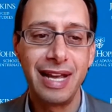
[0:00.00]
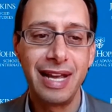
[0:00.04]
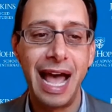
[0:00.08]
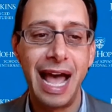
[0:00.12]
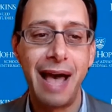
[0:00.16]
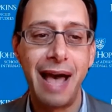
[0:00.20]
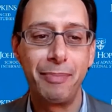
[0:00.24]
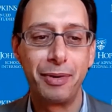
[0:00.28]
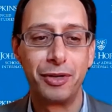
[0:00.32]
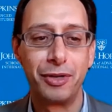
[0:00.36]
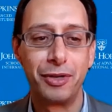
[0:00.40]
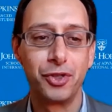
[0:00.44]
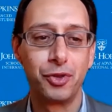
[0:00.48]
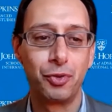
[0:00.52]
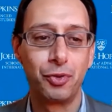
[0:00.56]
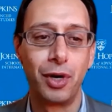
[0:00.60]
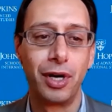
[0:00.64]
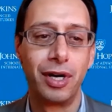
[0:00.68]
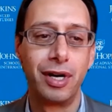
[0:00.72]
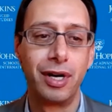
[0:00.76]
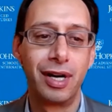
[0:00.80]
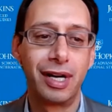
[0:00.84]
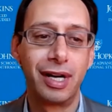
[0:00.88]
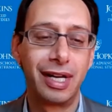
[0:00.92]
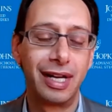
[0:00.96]
capitals
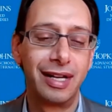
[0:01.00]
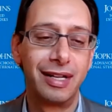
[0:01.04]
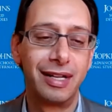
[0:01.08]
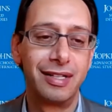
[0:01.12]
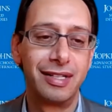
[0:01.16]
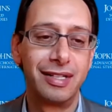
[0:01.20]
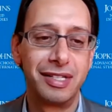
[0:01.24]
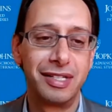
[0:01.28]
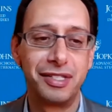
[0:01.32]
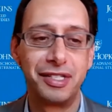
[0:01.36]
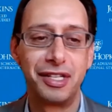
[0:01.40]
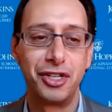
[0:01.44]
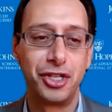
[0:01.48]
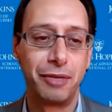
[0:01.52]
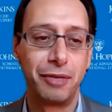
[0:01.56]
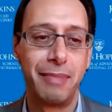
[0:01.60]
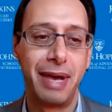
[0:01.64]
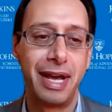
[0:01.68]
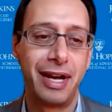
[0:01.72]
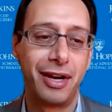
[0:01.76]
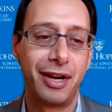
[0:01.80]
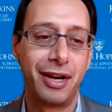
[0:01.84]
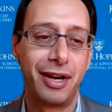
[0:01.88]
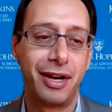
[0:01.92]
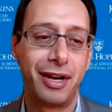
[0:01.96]
work and
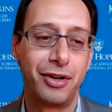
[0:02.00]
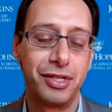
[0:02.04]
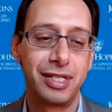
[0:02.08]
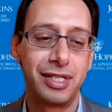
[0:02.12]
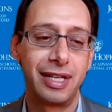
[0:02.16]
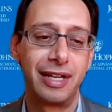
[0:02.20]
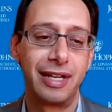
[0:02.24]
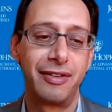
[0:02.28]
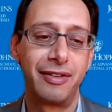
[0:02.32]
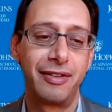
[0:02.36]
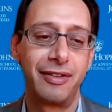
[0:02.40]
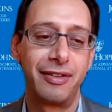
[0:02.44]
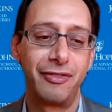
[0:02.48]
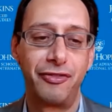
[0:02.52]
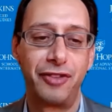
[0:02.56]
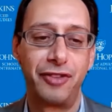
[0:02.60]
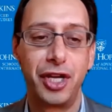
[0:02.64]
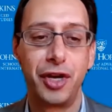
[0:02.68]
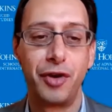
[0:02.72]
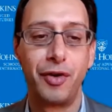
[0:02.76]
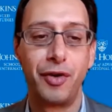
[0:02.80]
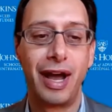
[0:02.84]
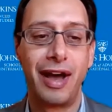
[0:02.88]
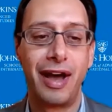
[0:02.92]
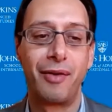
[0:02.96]
decision makers
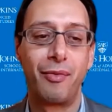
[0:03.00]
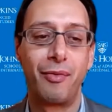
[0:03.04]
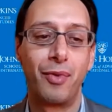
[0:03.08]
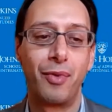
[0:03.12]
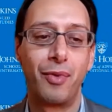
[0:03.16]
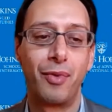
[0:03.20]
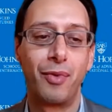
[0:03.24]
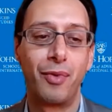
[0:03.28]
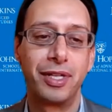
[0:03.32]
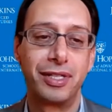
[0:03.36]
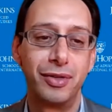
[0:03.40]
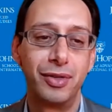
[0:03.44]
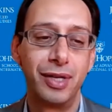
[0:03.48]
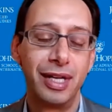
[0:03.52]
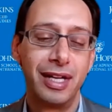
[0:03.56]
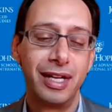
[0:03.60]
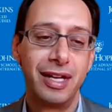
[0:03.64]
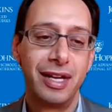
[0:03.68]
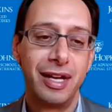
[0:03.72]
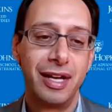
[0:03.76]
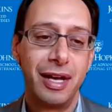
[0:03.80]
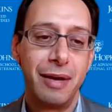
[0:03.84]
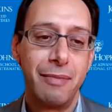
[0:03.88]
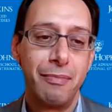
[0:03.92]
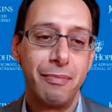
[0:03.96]
figure out what to
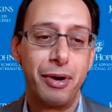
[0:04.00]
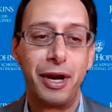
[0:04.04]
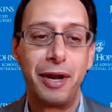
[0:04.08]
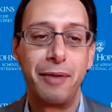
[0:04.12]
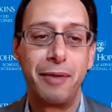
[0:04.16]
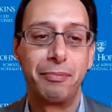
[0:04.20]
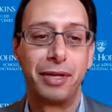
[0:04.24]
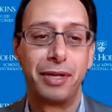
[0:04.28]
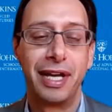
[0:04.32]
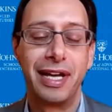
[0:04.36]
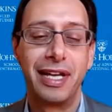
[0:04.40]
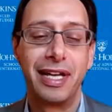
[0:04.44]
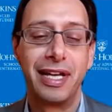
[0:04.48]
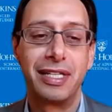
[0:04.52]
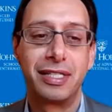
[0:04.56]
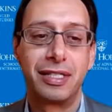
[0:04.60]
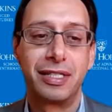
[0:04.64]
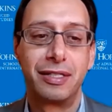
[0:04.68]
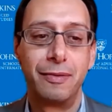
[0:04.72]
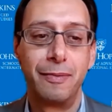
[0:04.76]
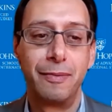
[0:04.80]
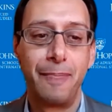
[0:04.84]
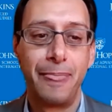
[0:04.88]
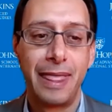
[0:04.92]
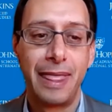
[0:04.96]
put in place
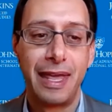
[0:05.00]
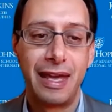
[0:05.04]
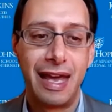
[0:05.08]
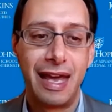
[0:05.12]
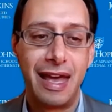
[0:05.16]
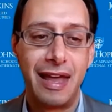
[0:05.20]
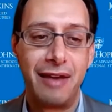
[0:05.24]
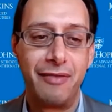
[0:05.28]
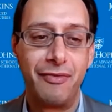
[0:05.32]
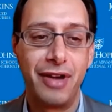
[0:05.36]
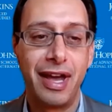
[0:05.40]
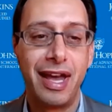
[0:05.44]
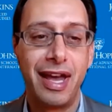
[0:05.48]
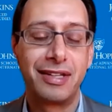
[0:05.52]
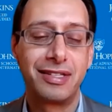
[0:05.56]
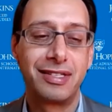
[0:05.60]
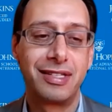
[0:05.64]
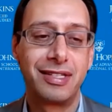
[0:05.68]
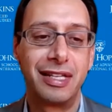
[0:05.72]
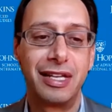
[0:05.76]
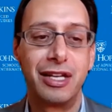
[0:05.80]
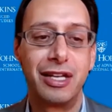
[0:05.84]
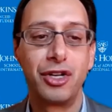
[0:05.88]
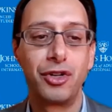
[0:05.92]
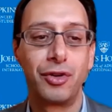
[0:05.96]
to
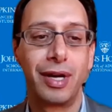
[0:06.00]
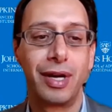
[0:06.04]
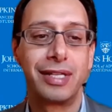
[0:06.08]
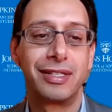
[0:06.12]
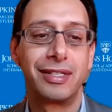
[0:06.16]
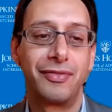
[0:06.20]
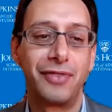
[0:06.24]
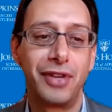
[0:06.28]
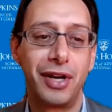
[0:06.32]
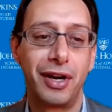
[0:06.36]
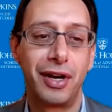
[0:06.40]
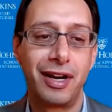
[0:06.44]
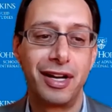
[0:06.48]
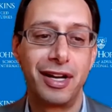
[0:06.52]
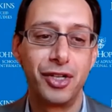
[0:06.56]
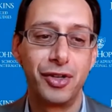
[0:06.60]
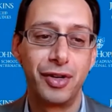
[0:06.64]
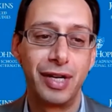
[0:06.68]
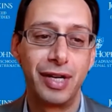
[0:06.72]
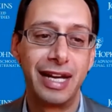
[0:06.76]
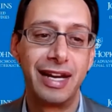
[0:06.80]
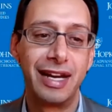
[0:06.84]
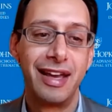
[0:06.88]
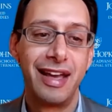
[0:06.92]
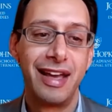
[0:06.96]
advance the interests of their country.